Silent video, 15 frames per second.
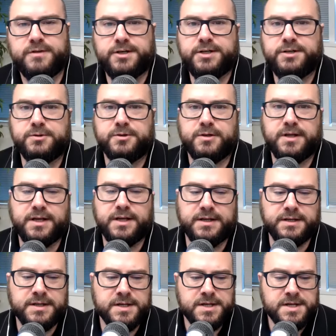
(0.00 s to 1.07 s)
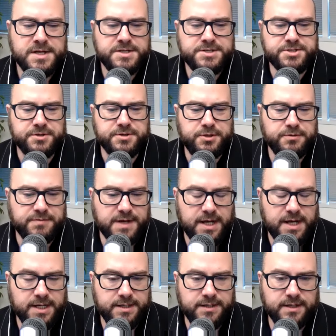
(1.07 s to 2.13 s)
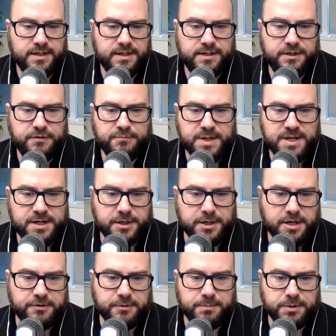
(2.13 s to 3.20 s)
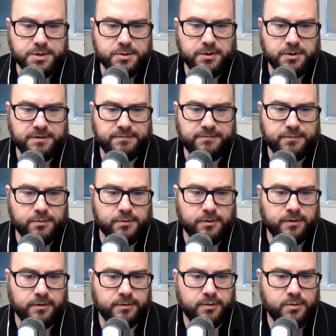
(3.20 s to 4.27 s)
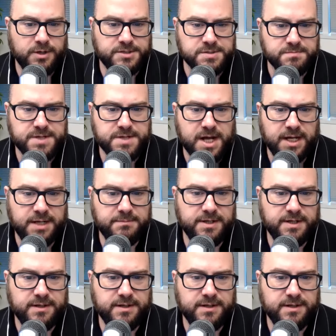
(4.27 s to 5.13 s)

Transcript: Very cool. And so you've been an entrepreneur for quite some time.